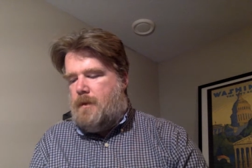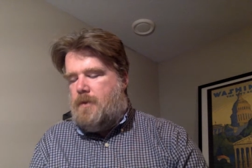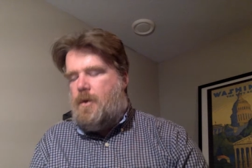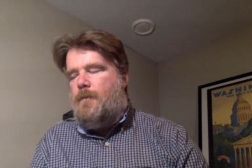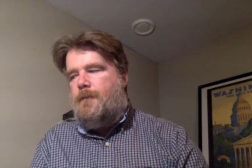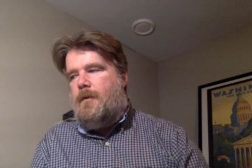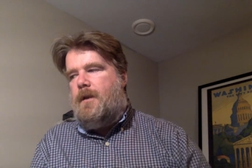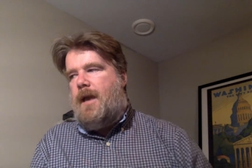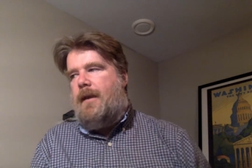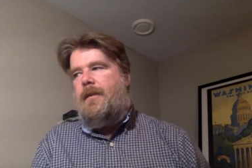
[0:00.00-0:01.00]
Don't
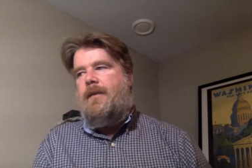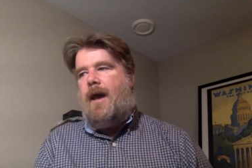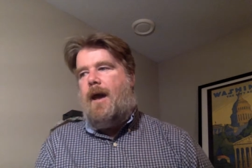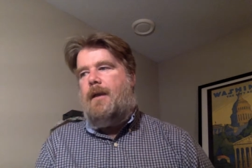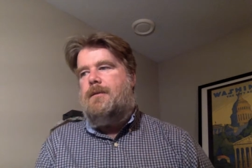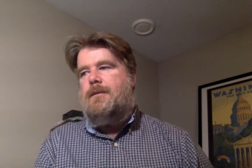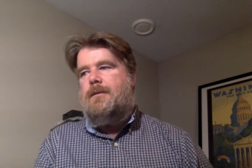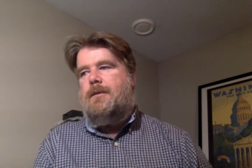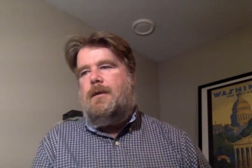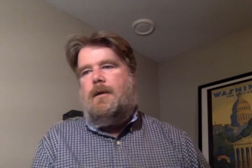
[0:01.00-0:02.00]
forget that,
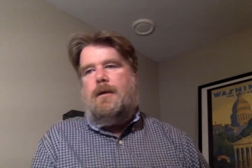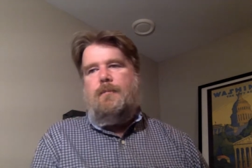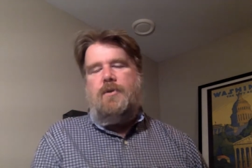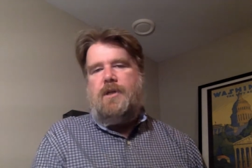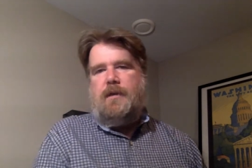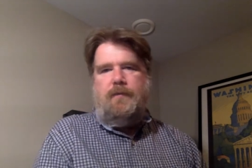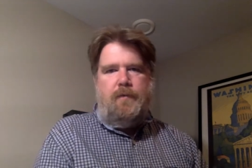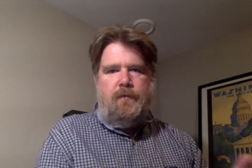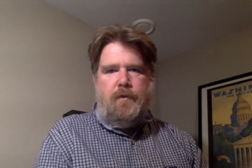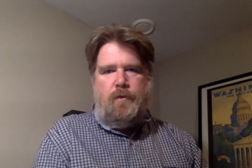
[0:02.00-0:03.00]
particularly
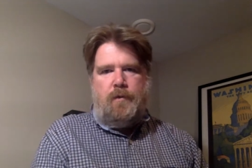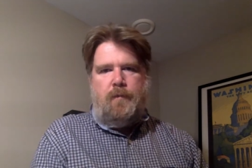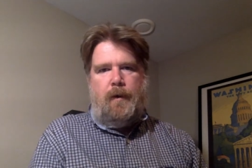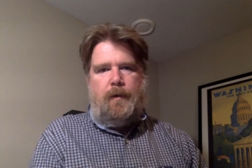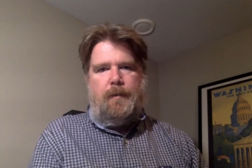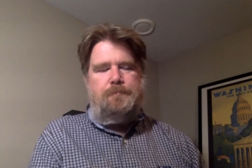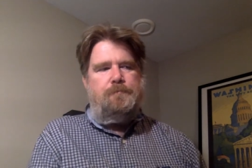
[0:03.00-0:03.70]
if you're in North America,